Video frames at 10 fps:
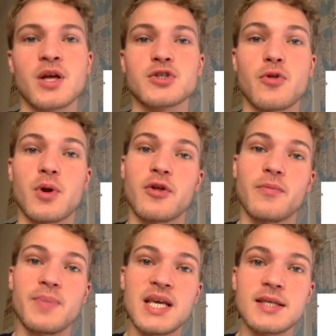So the one on the
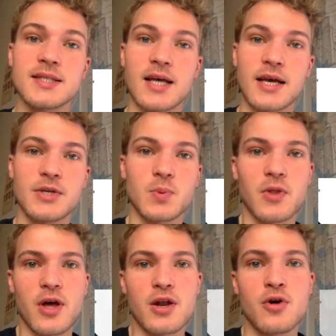P side will
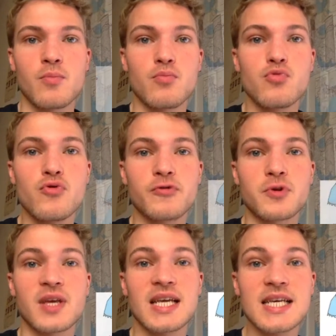then move to
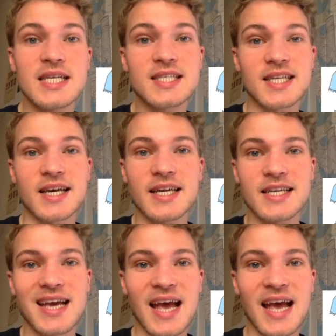the E side,